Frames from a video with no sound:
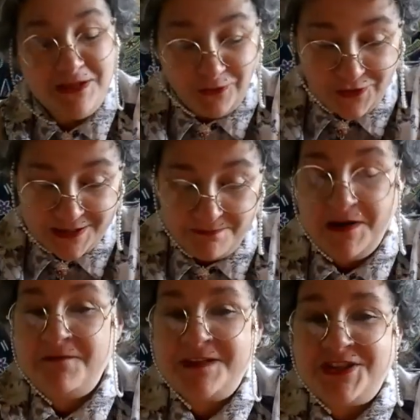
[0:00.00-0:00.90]
me losing
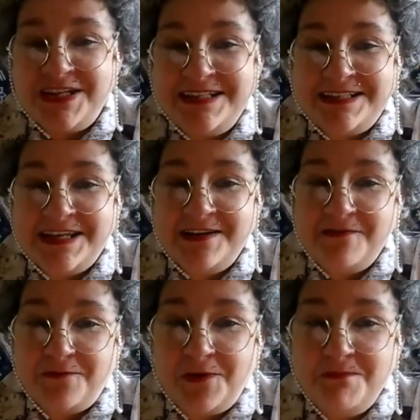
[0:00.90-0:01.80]
my virginity
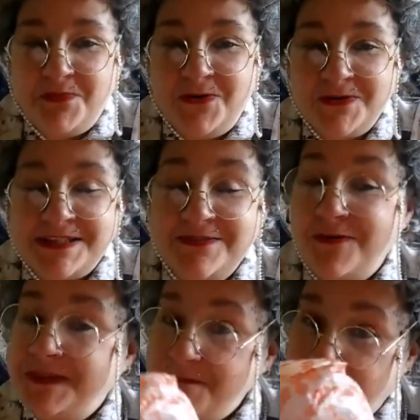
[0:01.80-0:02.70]
of unboxing
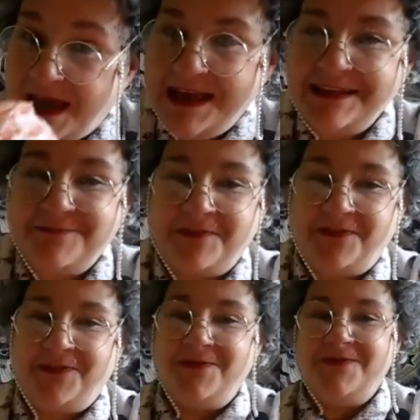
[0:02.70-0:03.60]
on the bed with
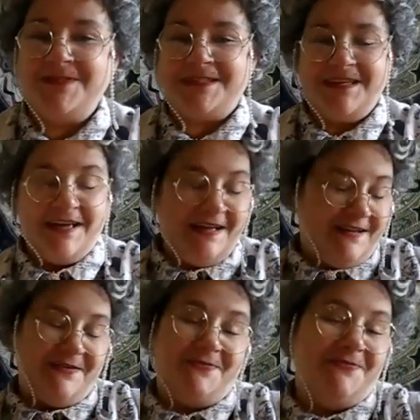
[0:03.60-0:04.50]
yous.
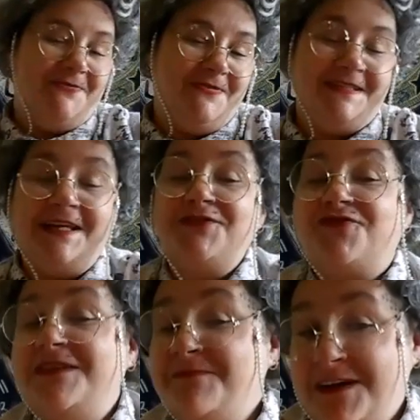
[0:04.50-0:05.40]
Oh, it's a
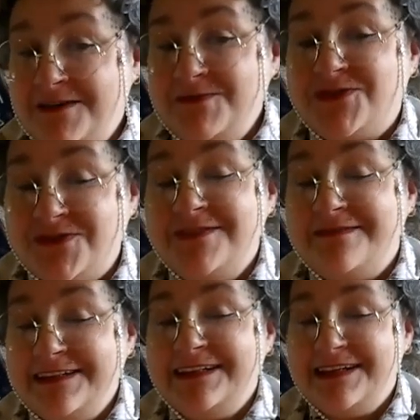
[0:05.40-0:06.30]
dream come true,
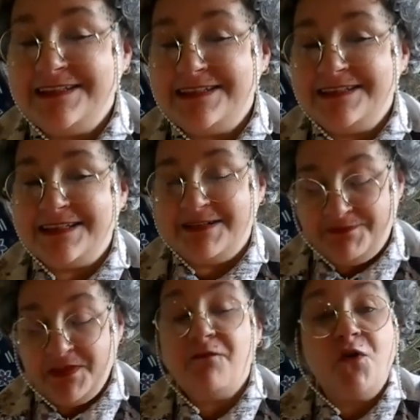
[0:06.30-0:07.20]
really, isn't it?
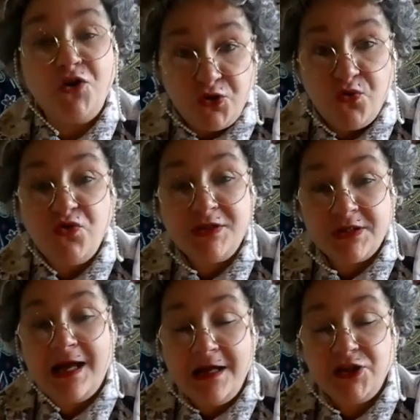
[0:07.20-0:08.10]
For yous,
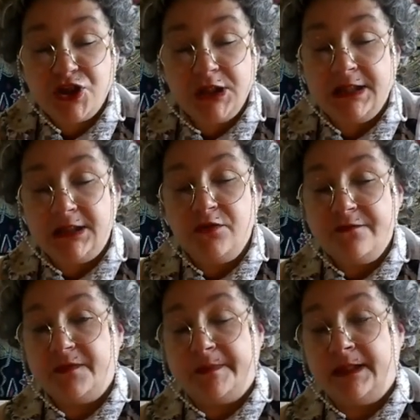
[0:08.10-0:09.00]
actually, not
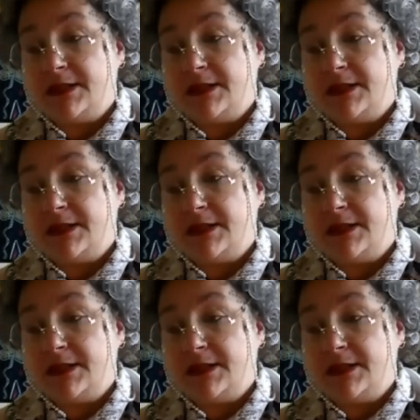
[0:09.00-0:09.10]
for me.